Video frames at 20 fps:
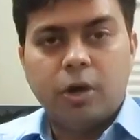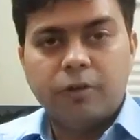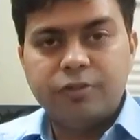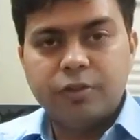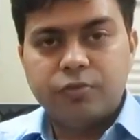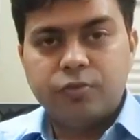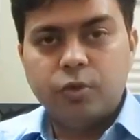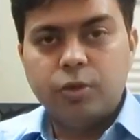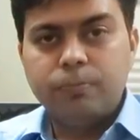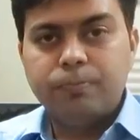of
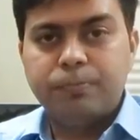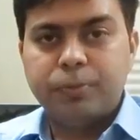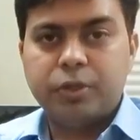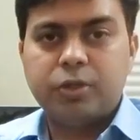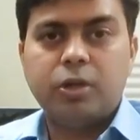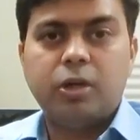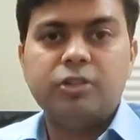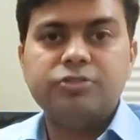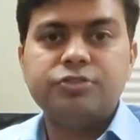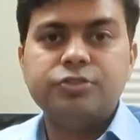your phone
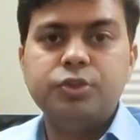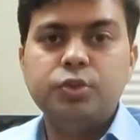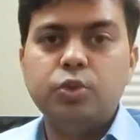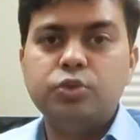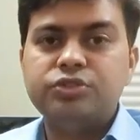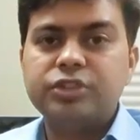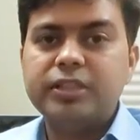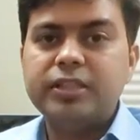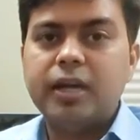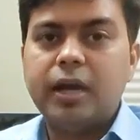because
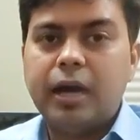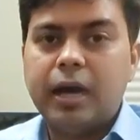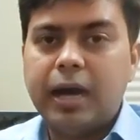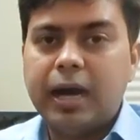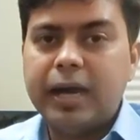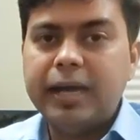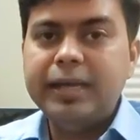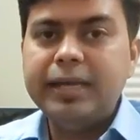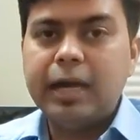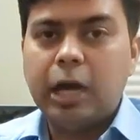using a
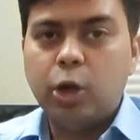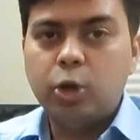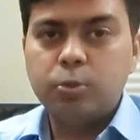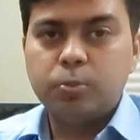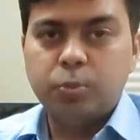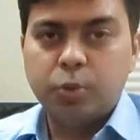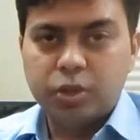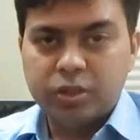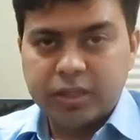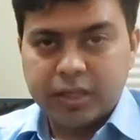high
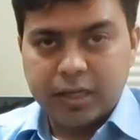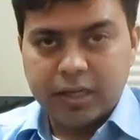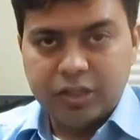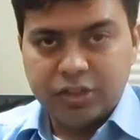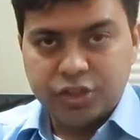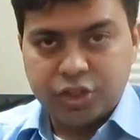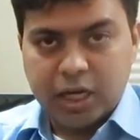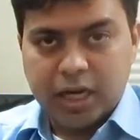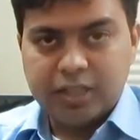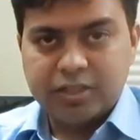output
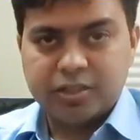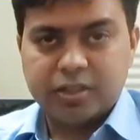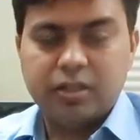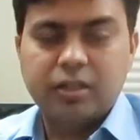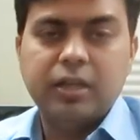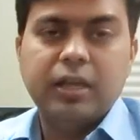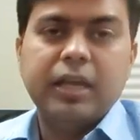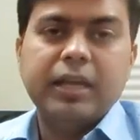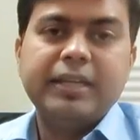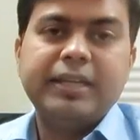current
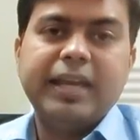charger